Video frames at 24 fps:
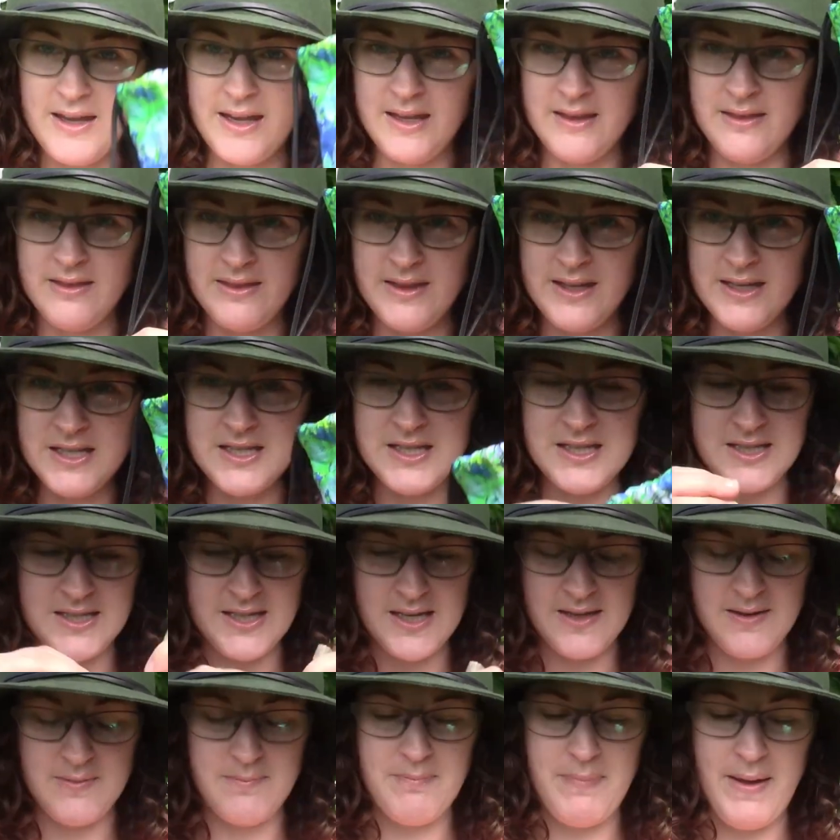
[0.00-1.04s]
in this
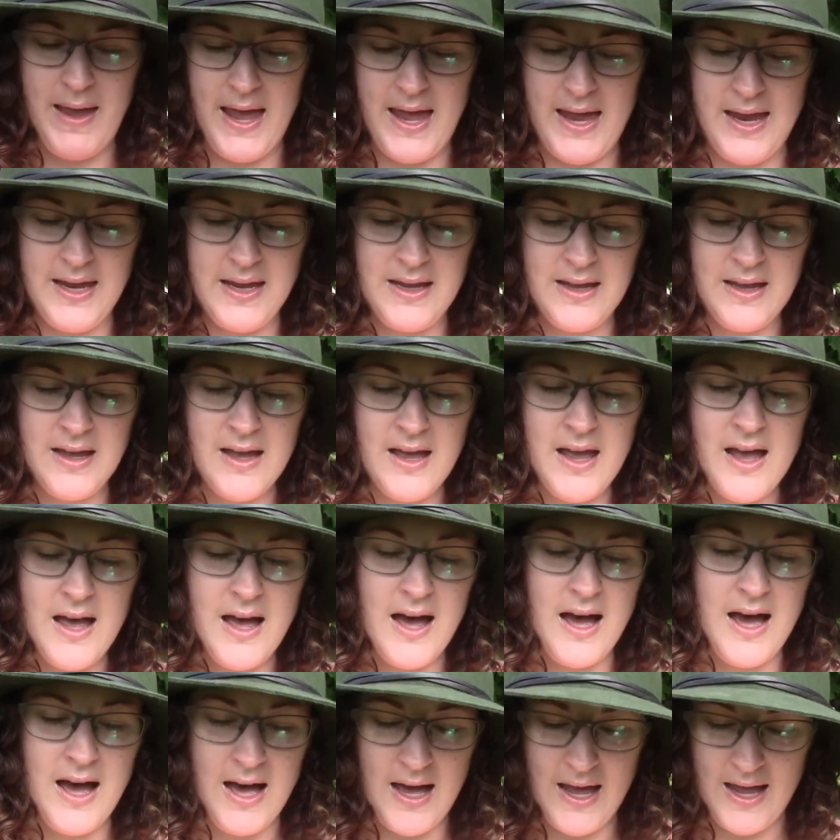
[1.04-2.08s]
bag,
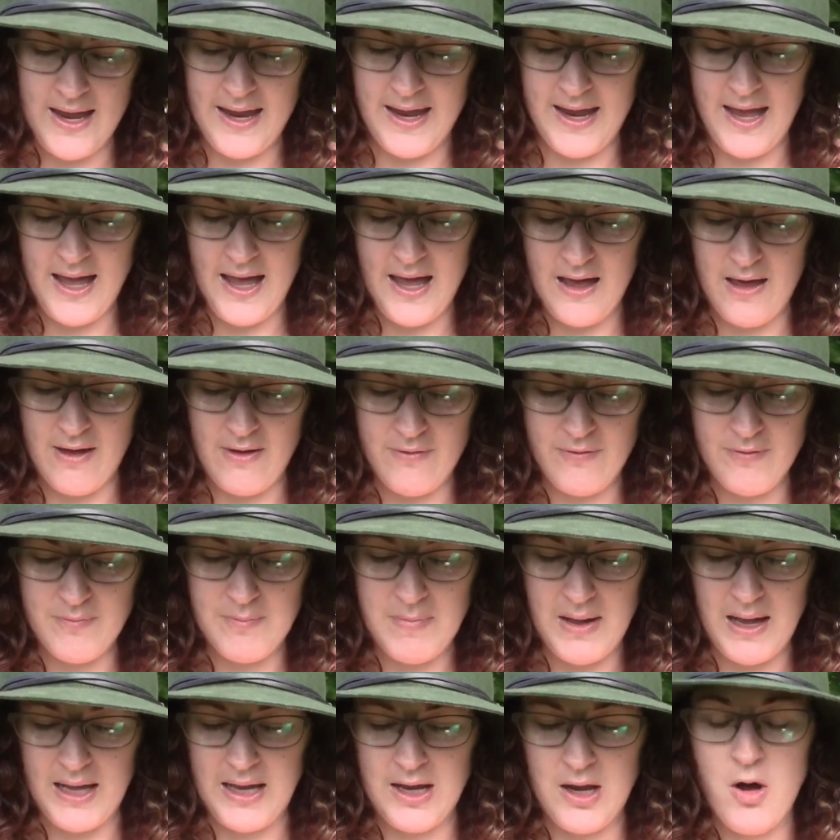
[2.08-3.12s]
I have
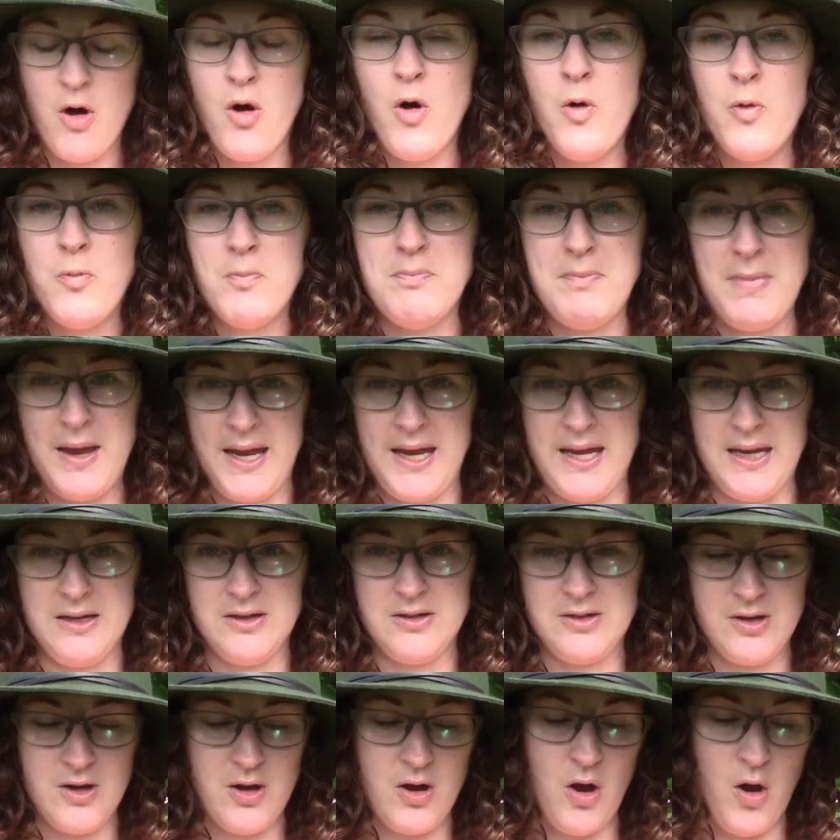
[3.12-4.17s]
my
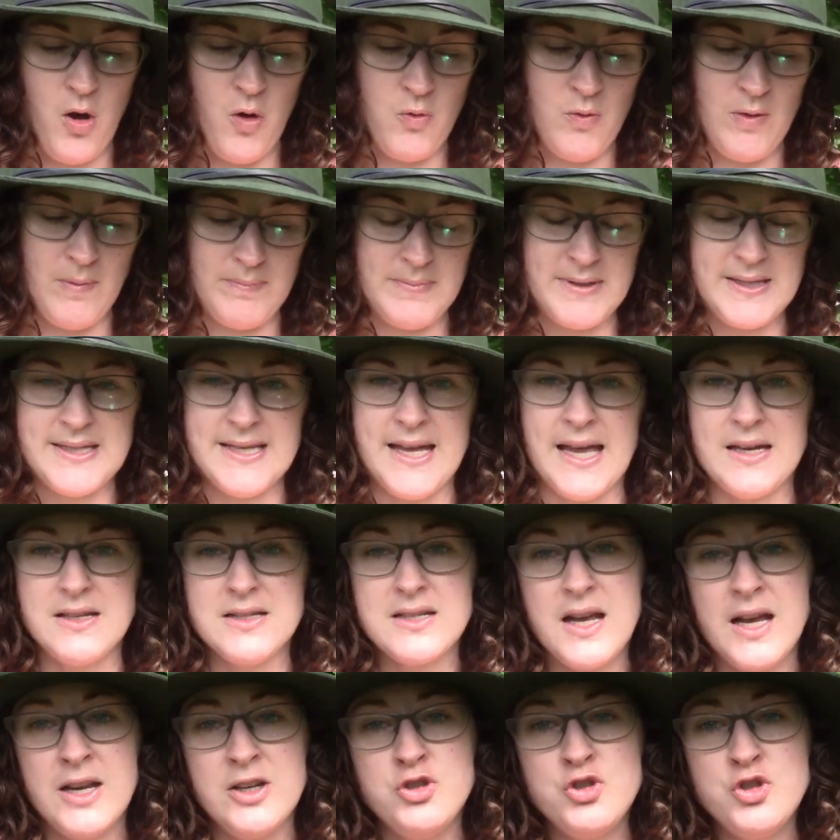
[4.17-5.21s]
homemade OM set.
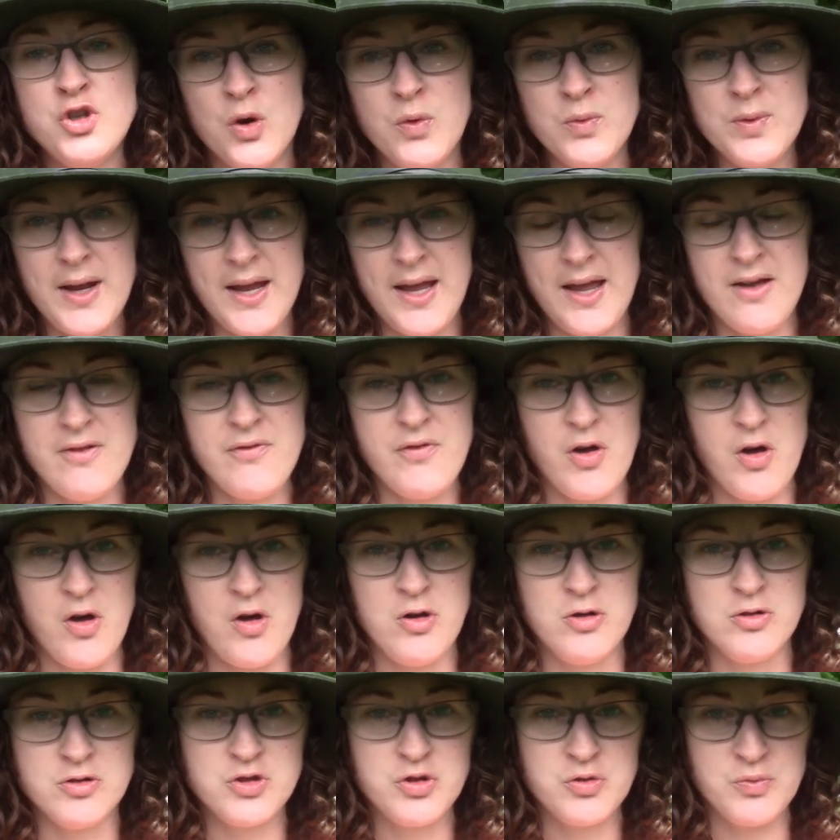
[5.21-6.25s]
I don't have
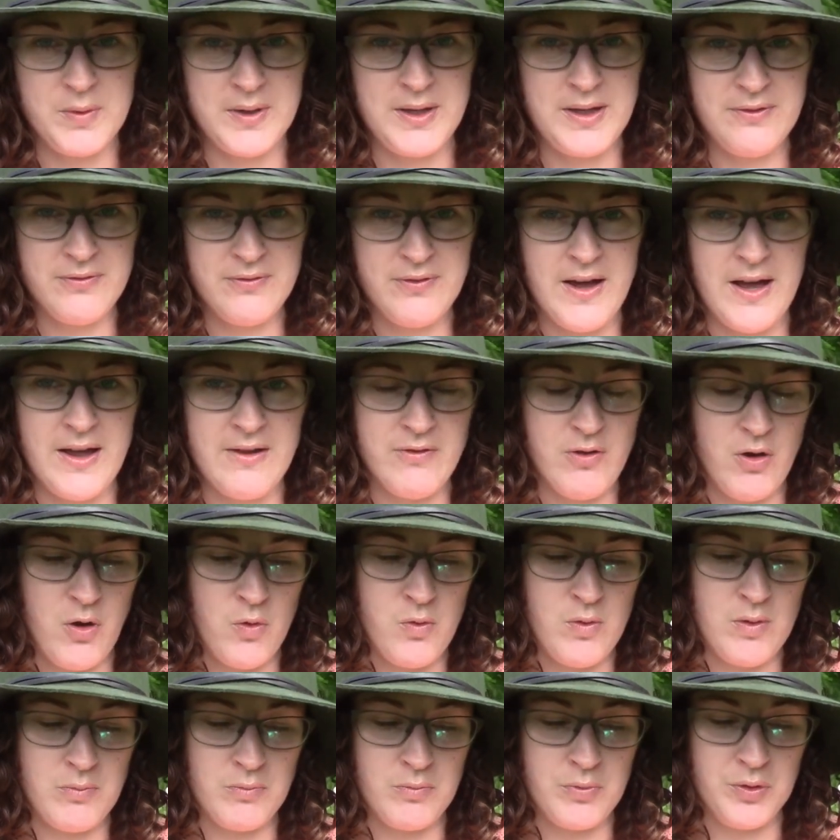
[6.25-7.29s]
all 25
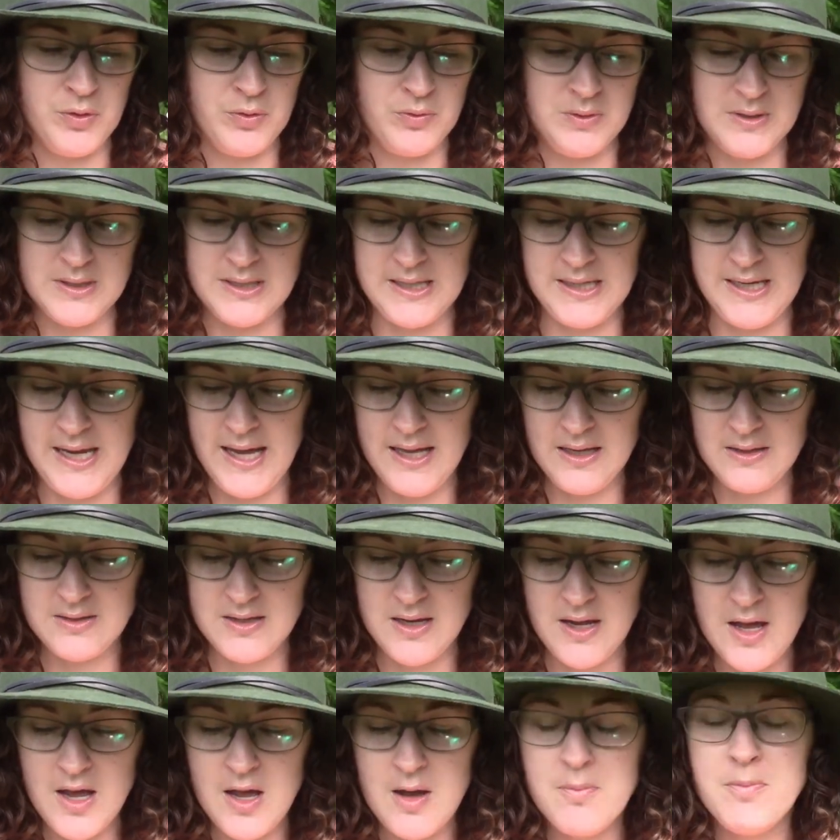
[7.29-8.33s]
OM runes yet,
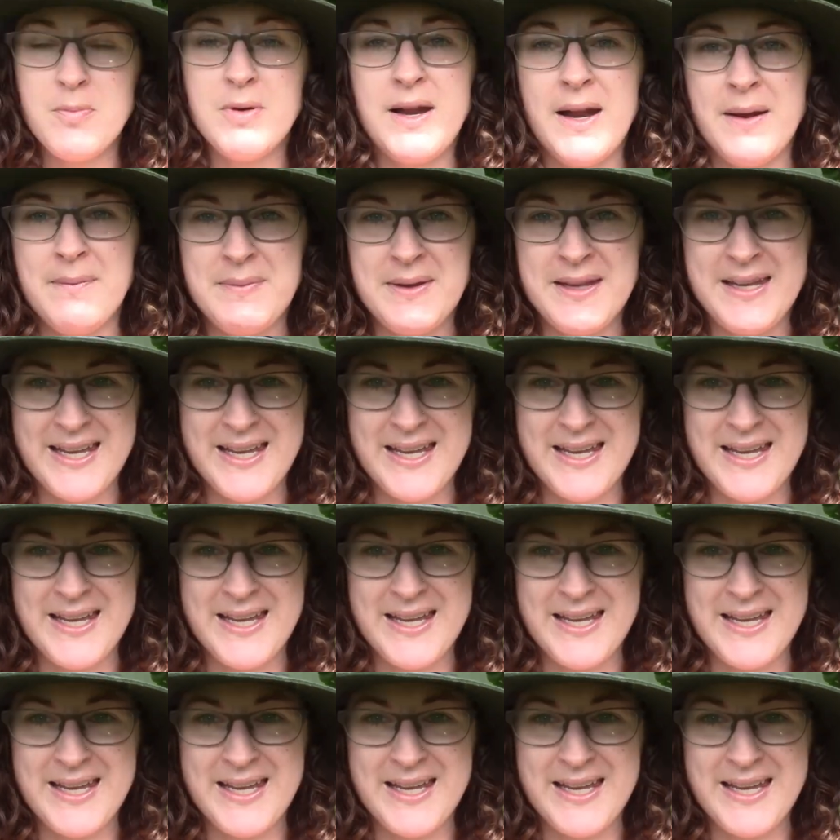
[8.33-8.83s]
but I'm